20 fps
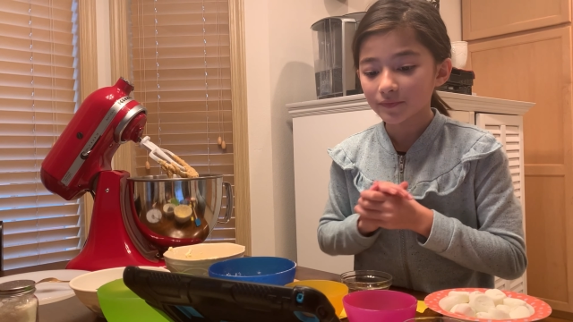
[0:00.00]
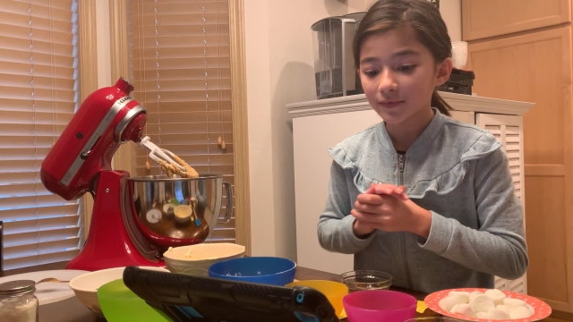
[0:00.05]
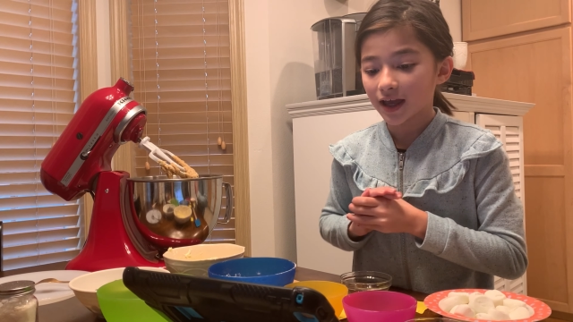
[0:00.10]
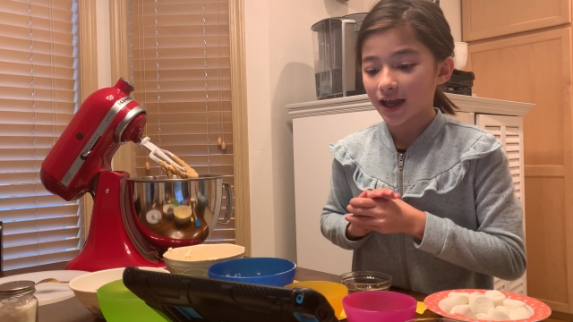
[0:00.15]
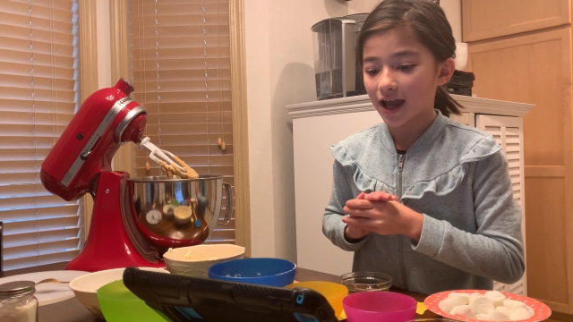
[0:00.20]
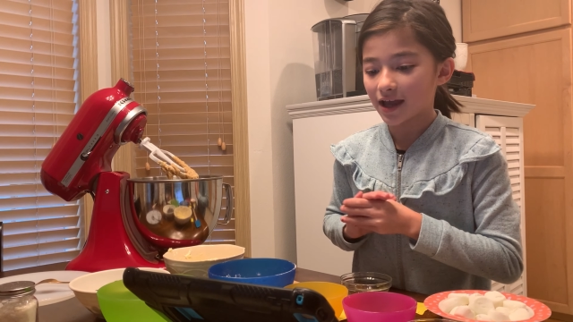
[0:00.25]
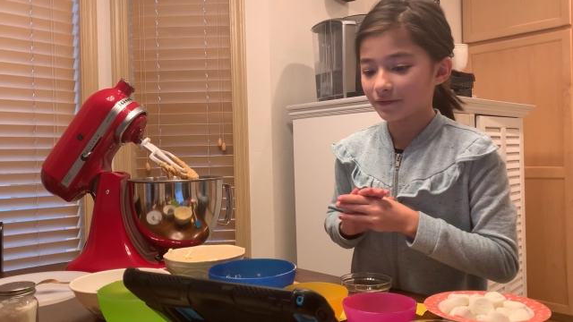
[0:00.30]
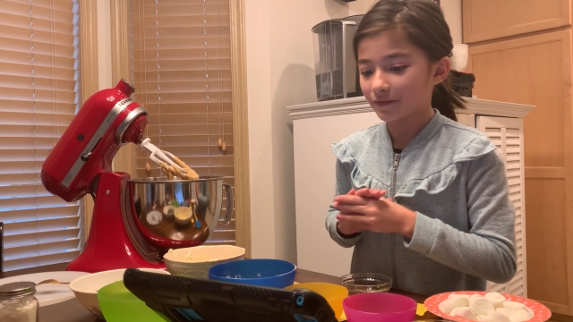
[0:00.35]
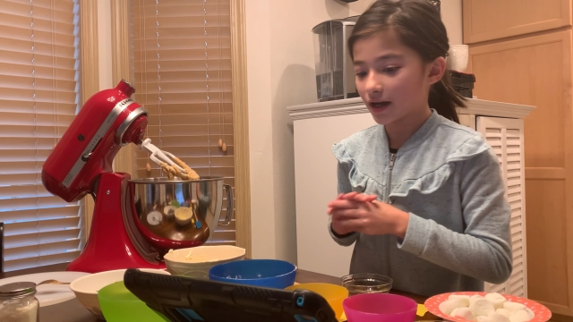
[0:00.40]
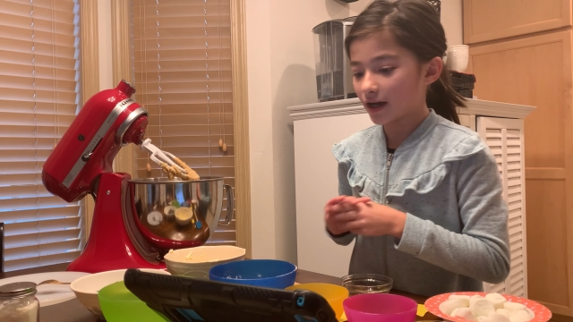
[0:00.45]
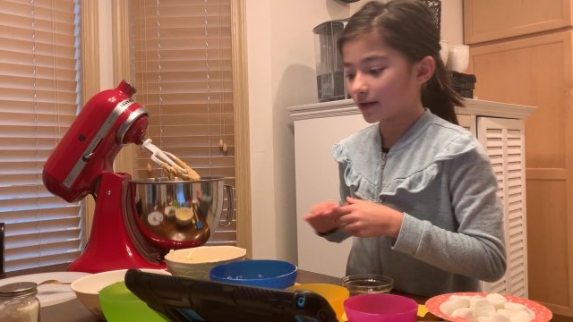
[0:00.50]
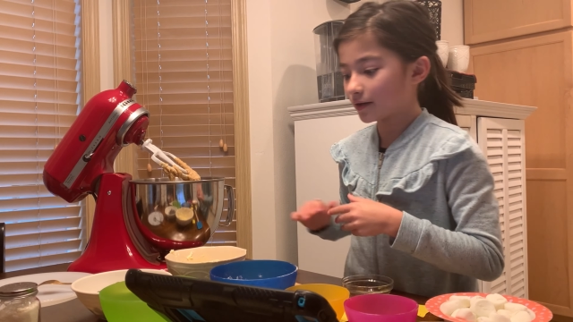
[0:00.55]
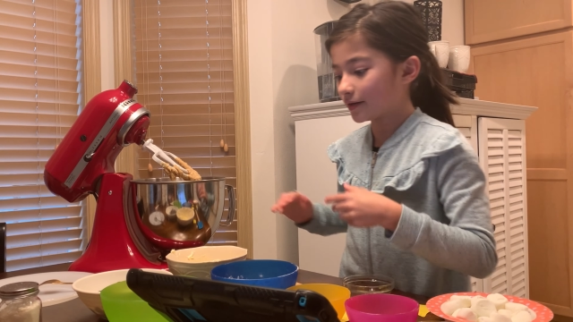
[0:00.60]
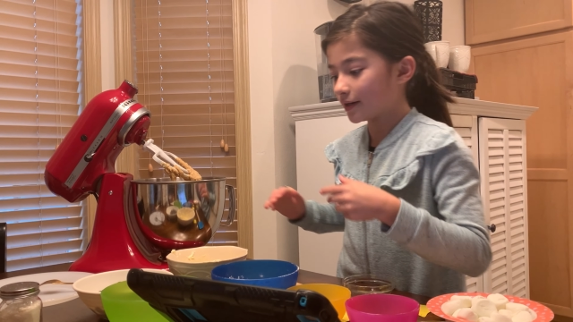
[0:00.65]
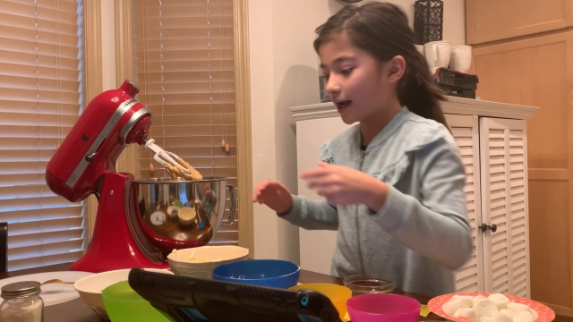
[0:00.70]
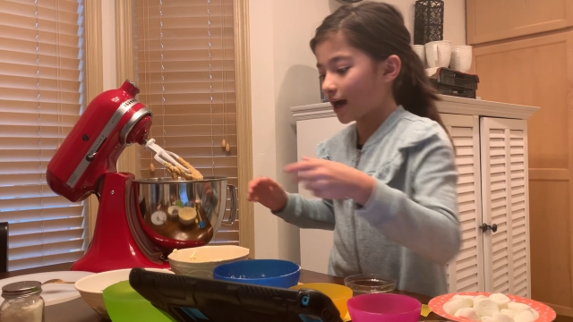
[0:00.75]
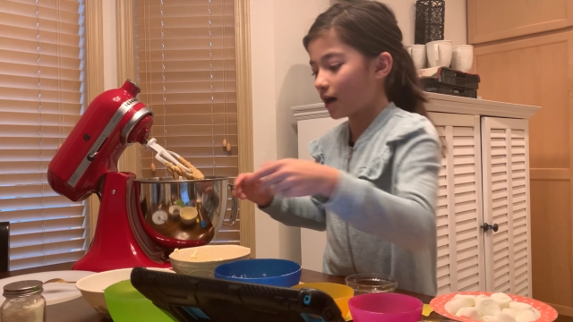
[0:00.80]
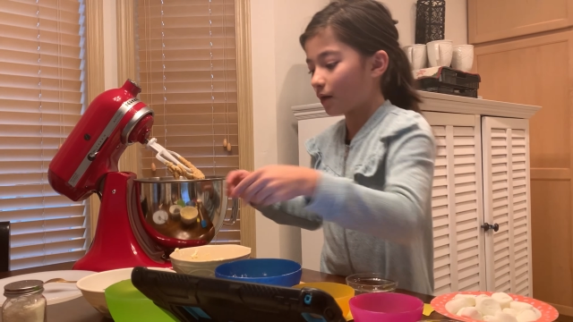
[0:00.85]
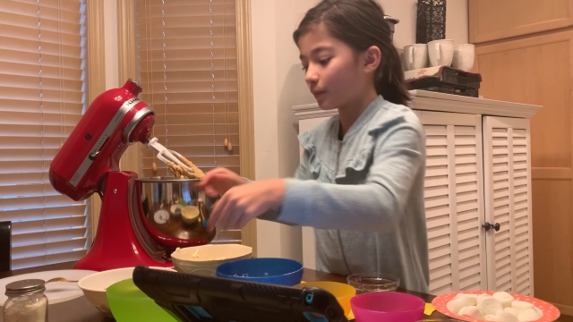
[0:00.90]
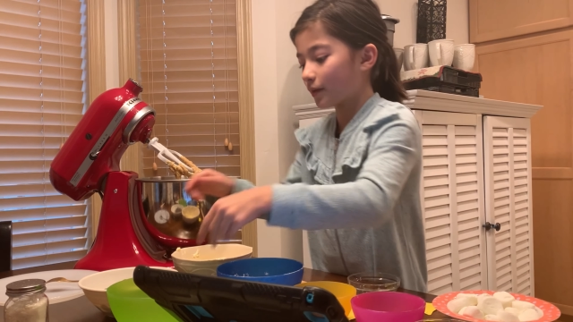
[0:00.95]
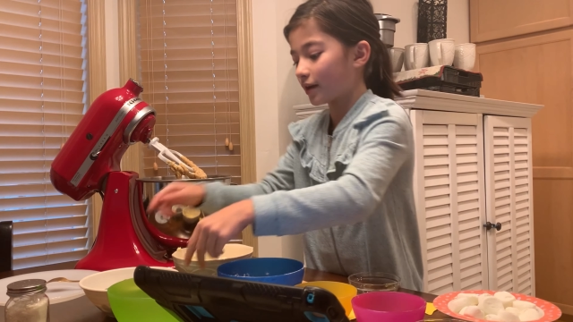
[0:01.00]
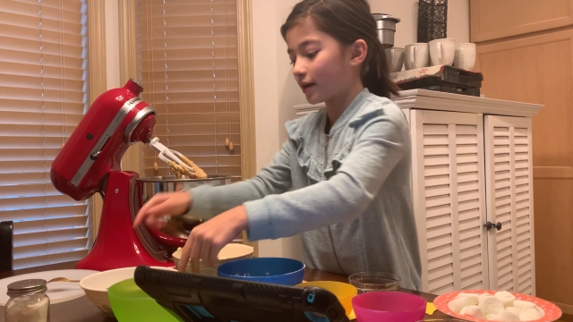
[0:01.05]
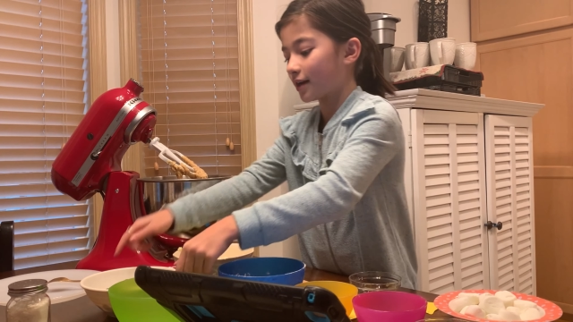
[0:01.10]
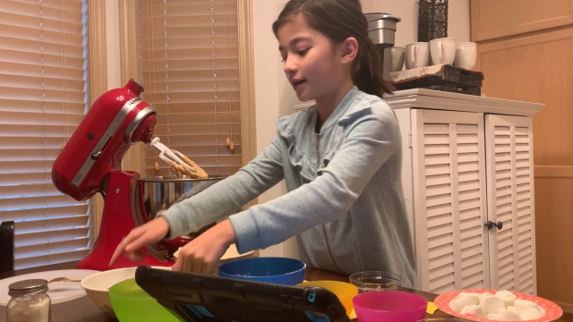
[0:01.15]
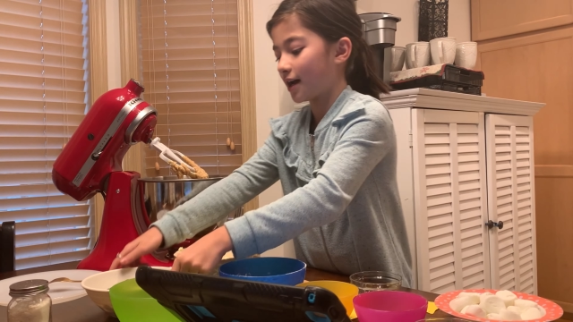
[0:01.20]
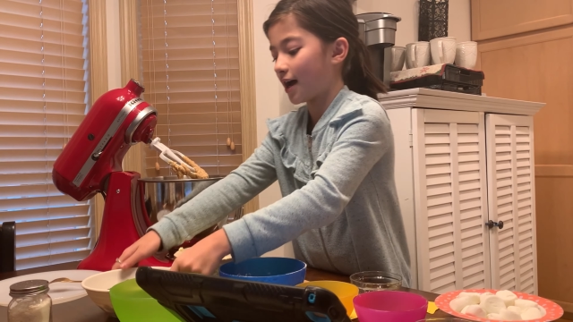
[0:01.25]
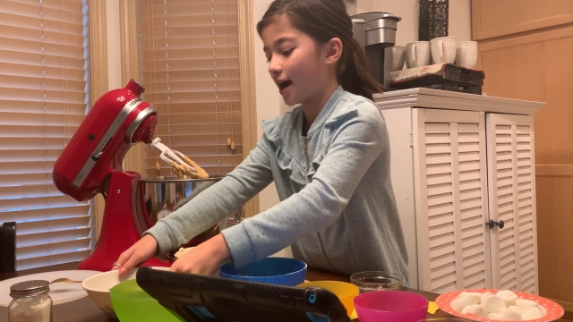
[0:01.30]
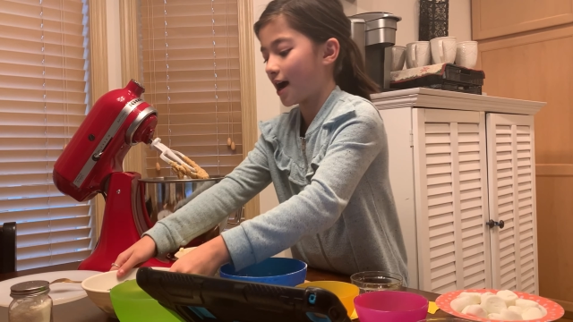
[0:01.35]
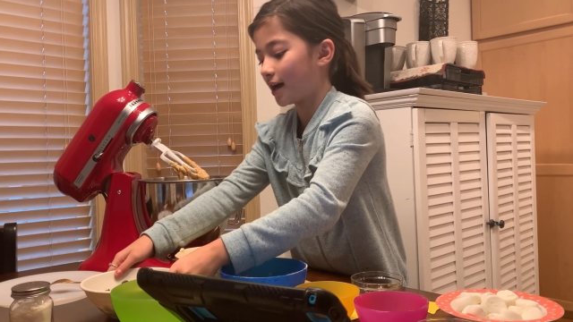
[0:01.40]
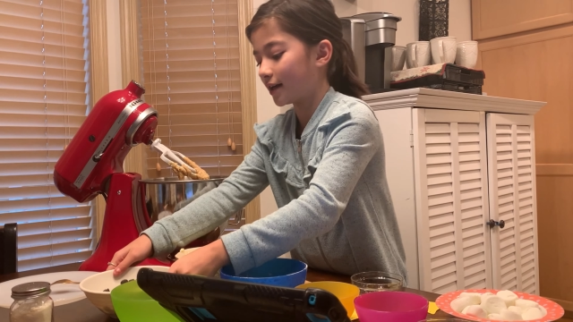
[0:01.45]
And then now we're
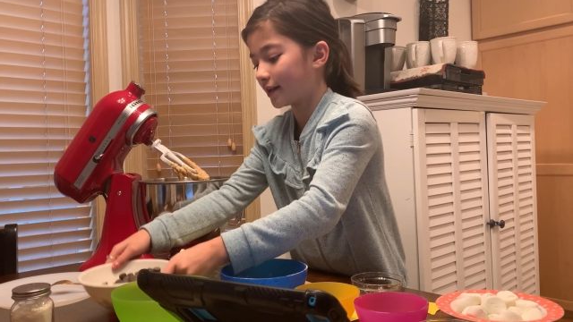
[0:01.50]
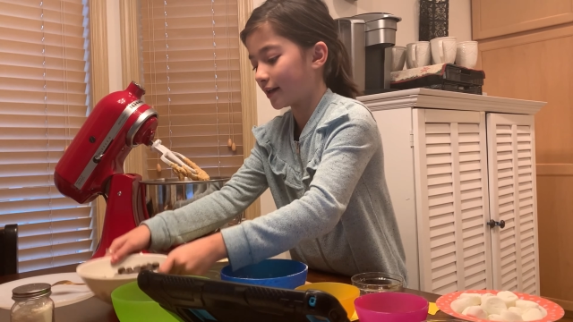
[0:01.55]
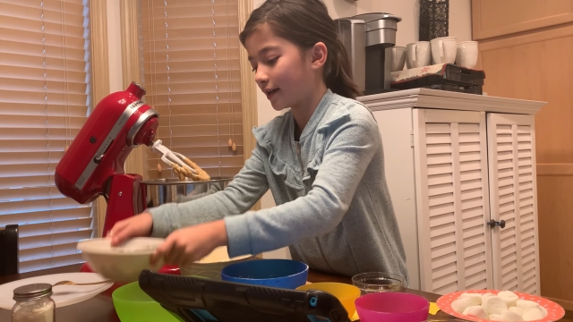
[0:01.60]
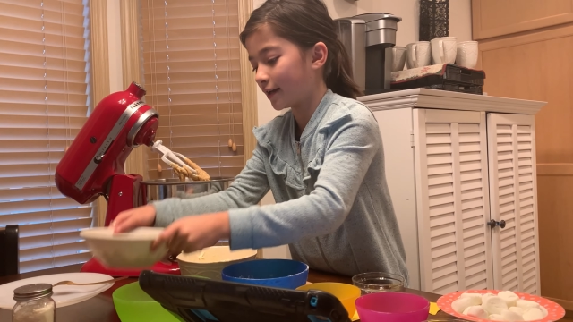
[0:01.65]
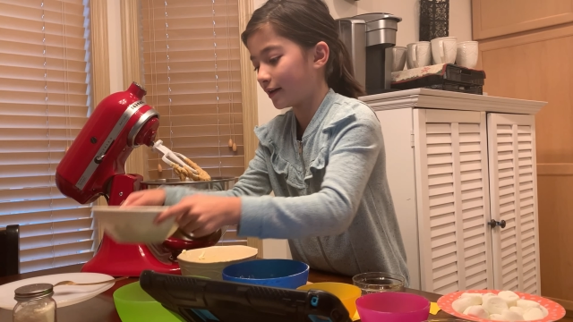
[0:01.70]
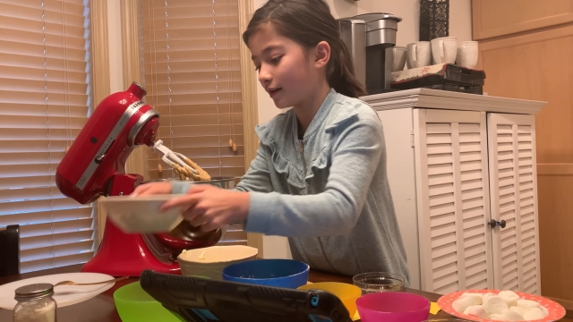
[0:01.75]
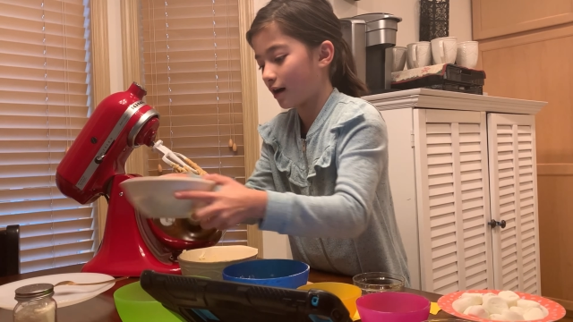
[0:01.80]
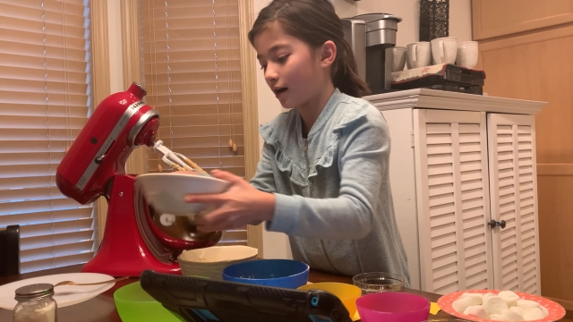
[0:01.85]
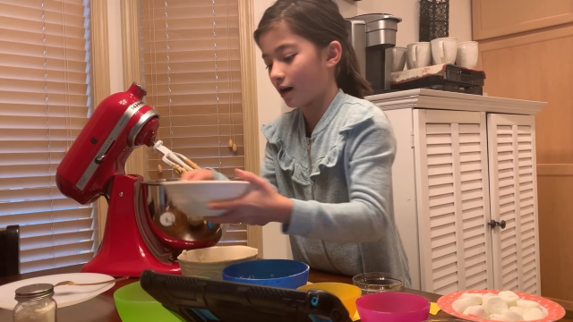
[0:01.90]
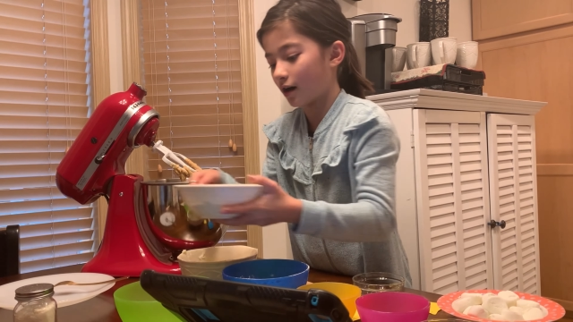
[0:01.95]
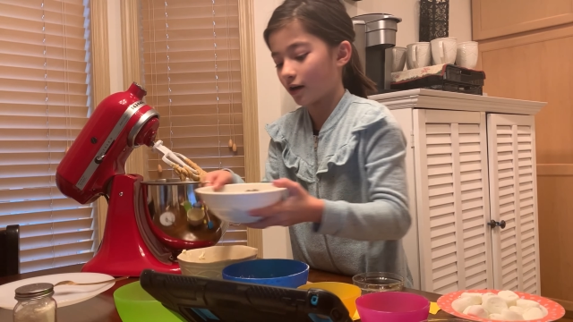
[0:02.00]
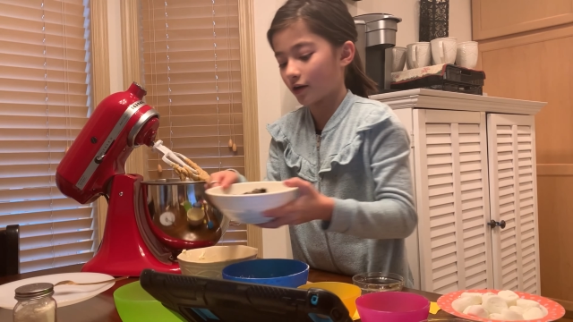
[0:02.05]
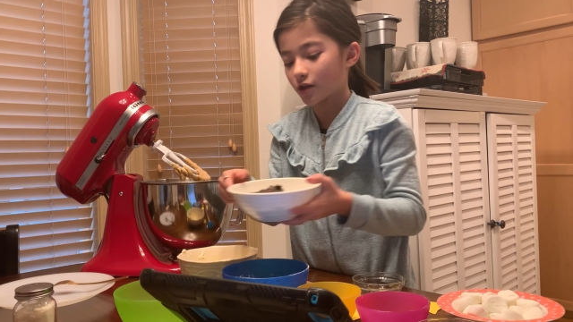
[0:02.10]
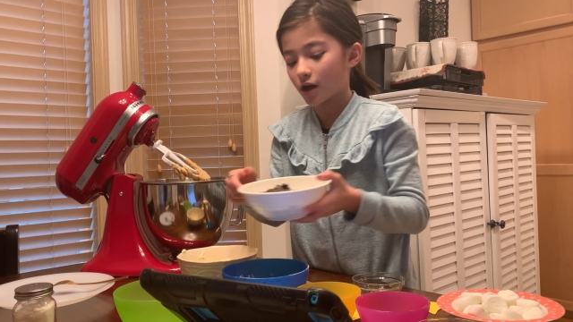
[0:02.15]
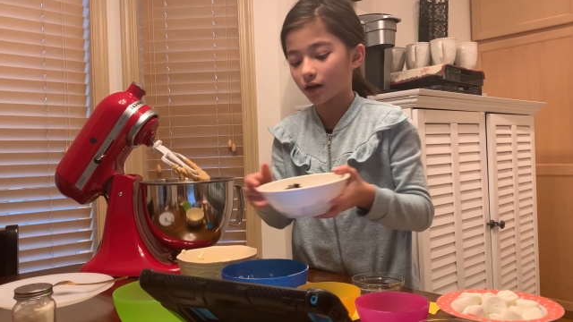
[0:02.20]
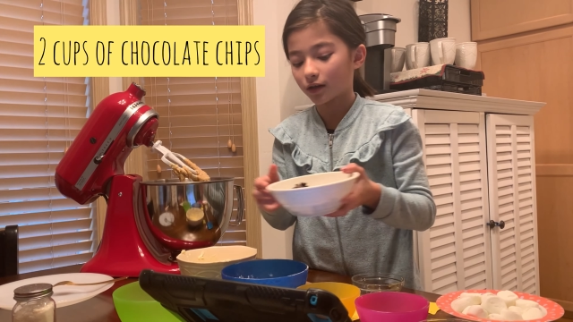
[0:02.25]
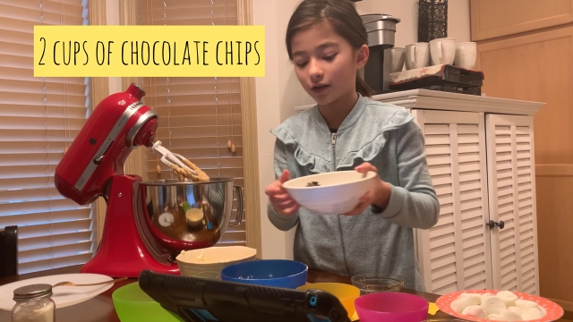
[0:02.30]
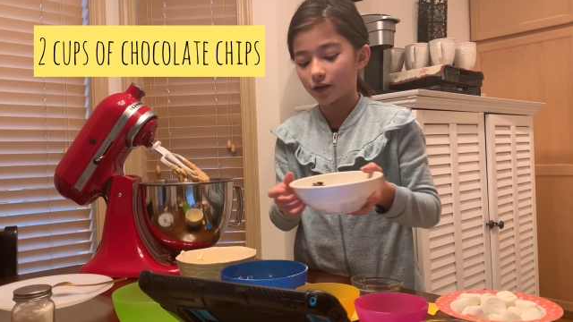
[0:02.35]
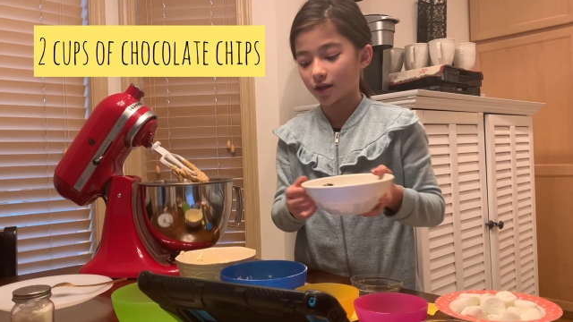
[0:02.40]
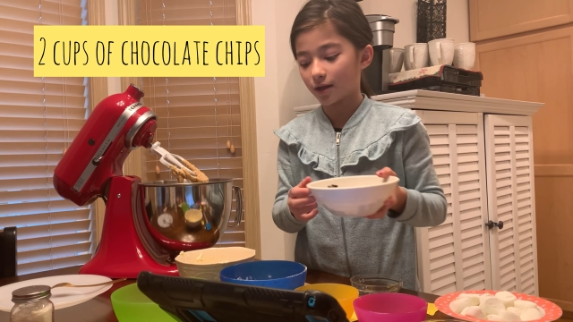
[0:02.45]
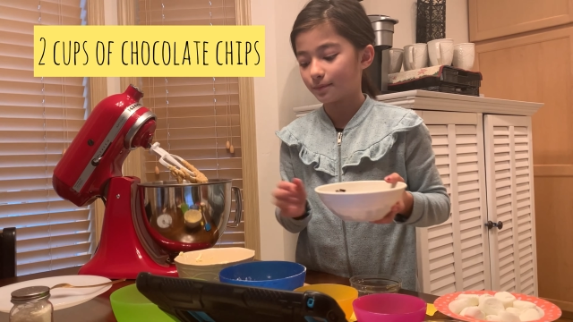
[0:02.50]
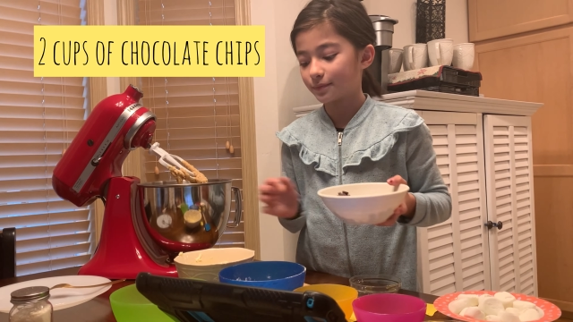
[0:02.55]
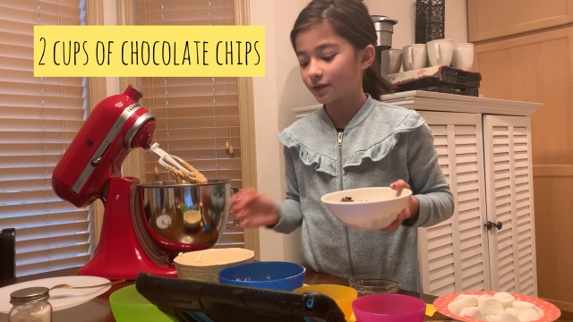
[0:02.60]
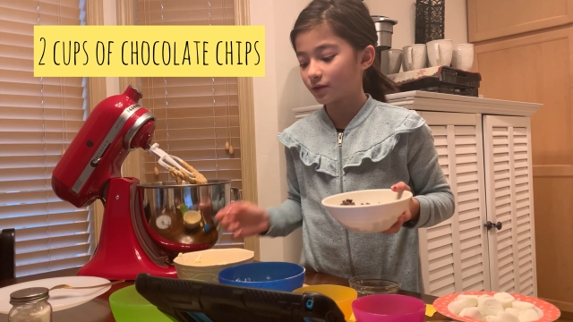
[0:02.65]
gonna add in our chocolate chips.